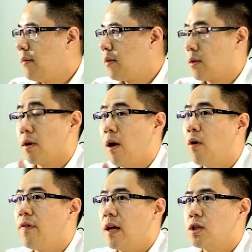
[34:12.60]
the
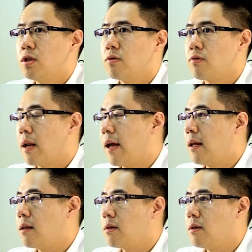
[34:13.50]
health issues
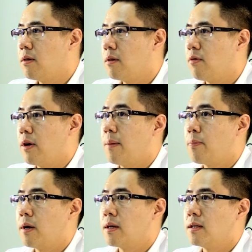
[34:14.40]
relating to 3D
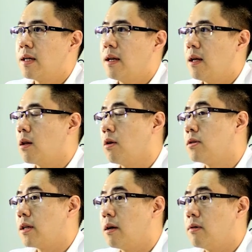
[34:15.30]
printers in
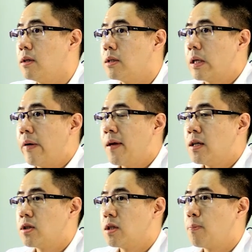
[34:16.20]
enclosed areas.
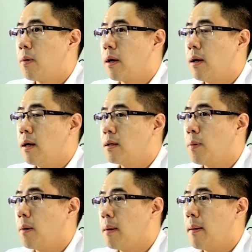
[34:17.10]
So it's
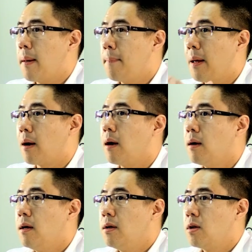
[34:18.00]
probably
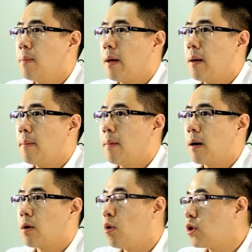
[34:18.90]
better to be
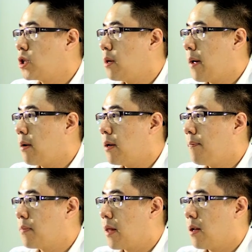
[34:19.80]
cautious about
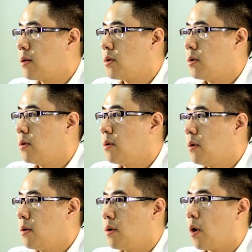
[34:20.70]
it than to
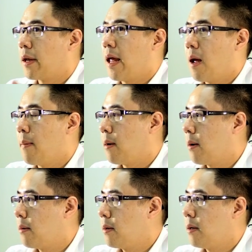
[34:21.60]
not care
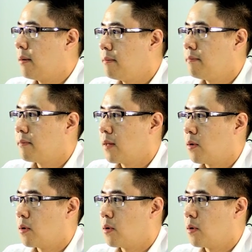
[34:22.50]
about it at